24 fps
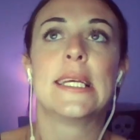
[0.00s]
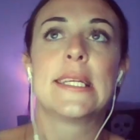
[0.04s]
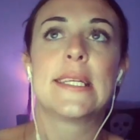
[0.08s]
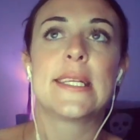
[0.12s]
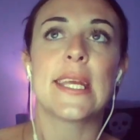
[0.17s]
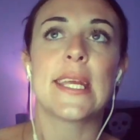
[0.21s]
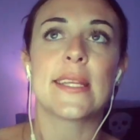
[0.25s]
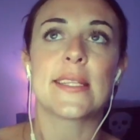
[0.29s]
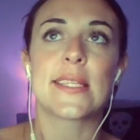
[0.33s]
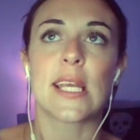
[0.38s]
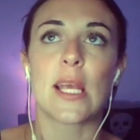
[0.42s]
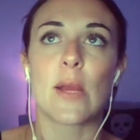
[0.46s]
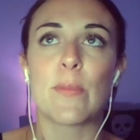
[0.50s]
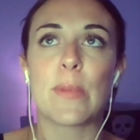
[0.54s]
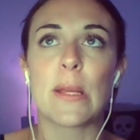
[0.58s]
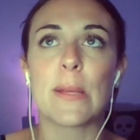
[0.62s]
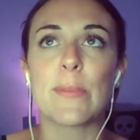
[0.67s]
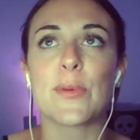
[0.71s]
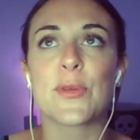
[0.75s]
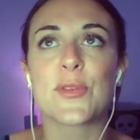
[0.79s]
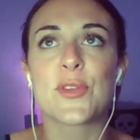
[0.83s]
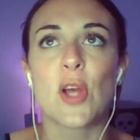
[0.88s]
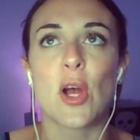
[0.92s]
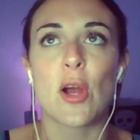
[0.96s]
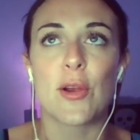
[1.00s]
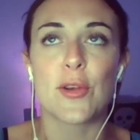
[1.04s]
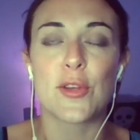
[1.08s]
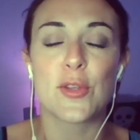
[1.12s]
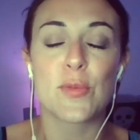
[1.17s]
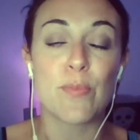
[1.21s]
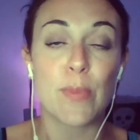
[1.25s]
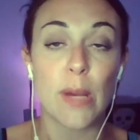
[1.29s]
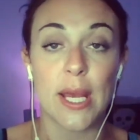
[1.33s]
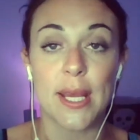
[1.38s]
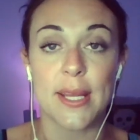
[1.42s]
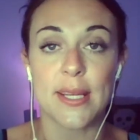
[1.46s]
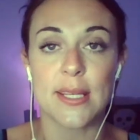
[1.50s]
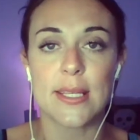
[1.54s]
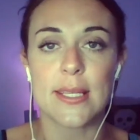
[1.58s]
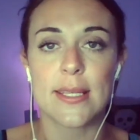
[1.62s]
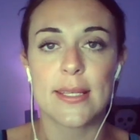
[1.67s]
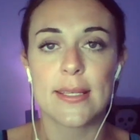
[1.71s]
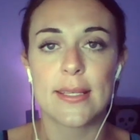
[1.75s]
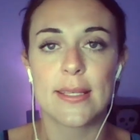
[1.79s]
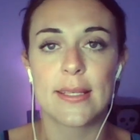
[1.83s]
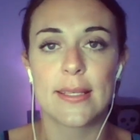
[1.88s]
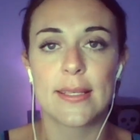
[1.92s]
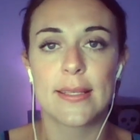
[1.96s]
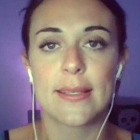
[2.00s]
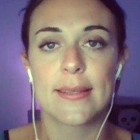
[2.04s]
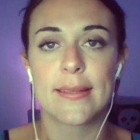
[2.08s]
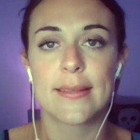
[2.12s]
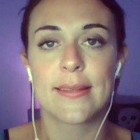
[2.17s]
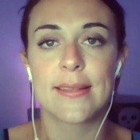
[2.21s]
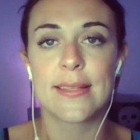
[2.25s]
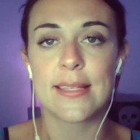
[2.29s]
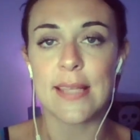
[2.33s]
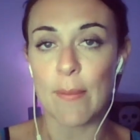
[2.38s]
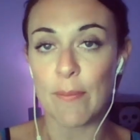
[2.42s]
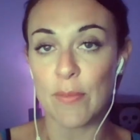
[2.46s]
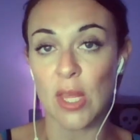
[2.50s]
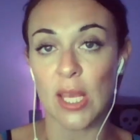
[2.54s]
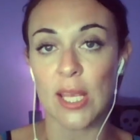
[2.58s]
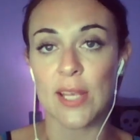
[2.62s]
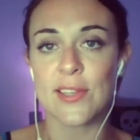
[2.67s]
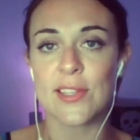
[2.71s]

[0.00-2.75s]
dancing on people's cars, but something is